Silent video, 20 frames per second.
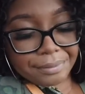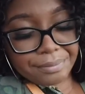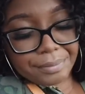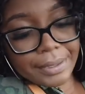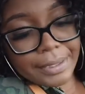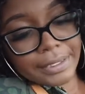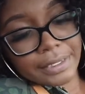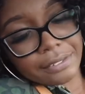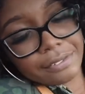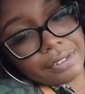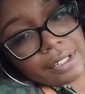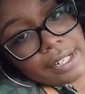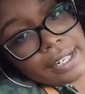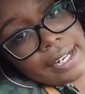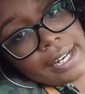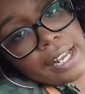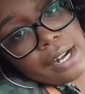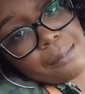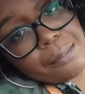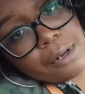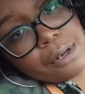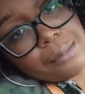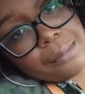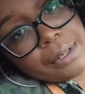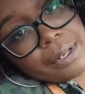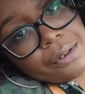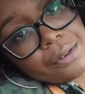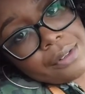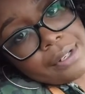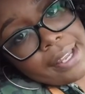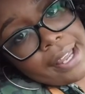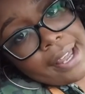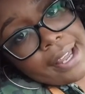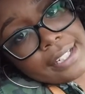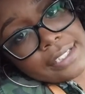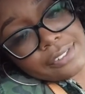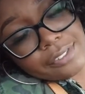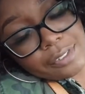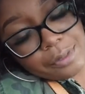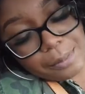It's the fact I gotta pump my own
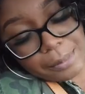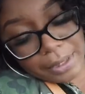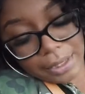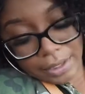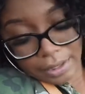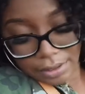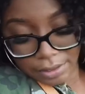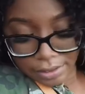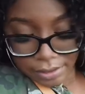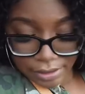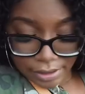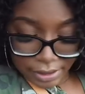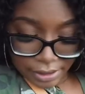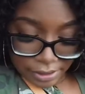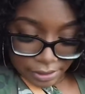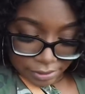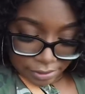gas for me, okay?